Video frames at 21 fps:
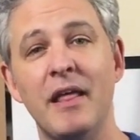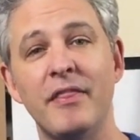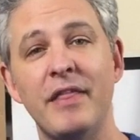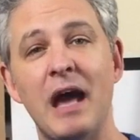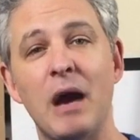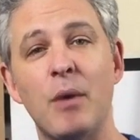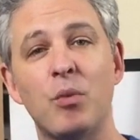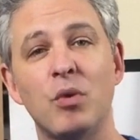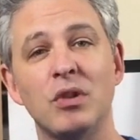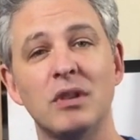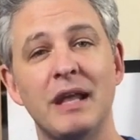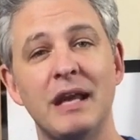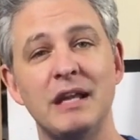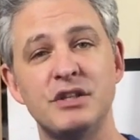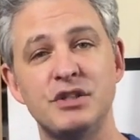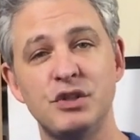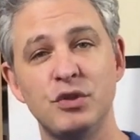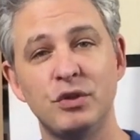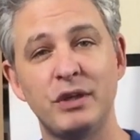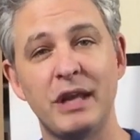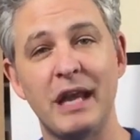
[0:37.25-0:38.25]
that will
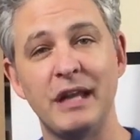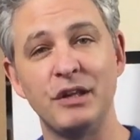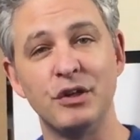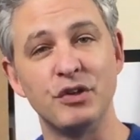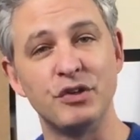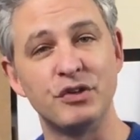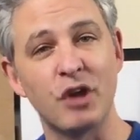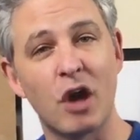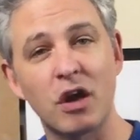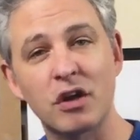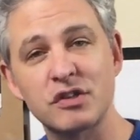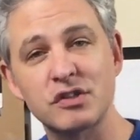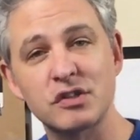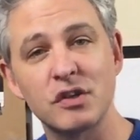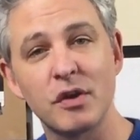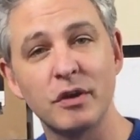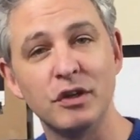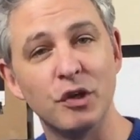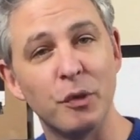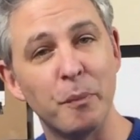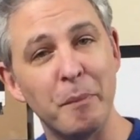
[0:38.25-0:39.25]
let you get your
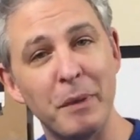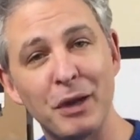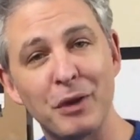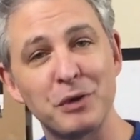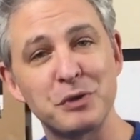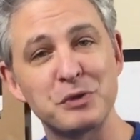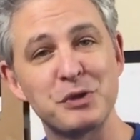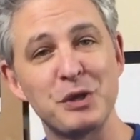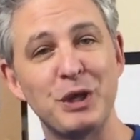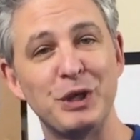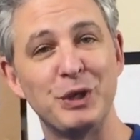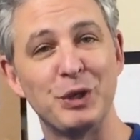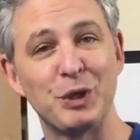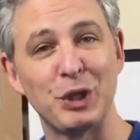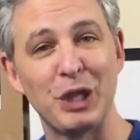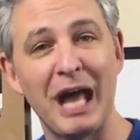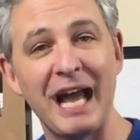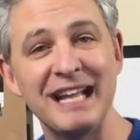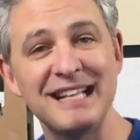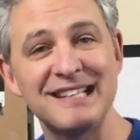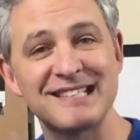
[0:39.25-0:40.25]
darks, your middles, your
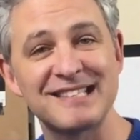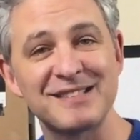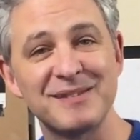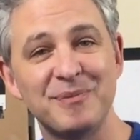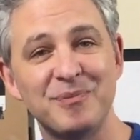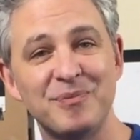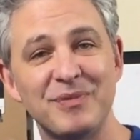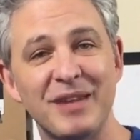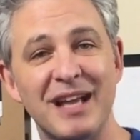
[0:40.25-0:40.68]
lights,